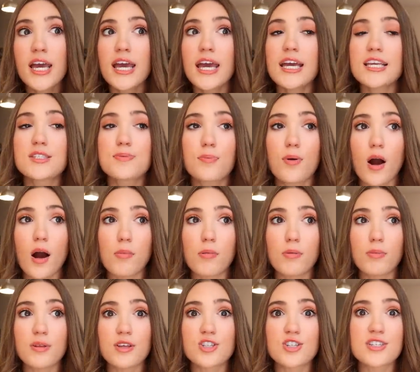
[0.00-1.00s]
It's
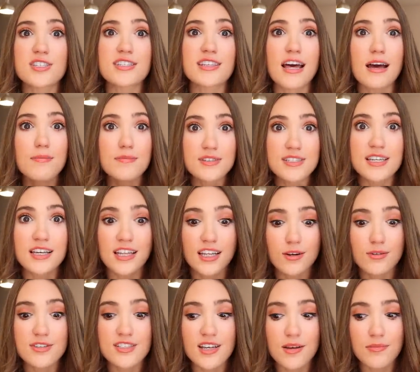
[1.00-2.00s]
probably just them
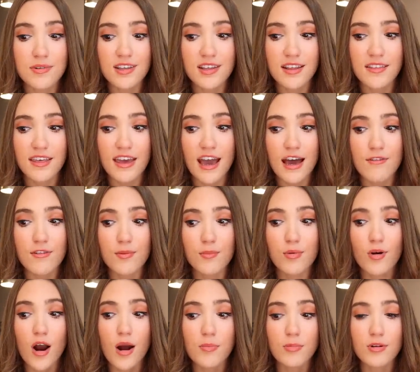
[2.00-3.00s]
dealing with something that they haven't
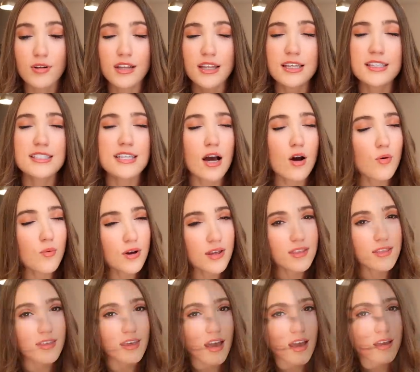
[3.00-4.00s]
properly dealt
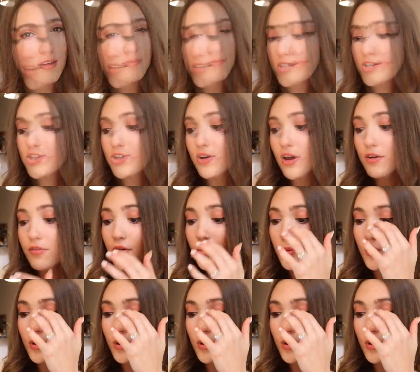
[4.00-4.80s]
with yet. Did you ever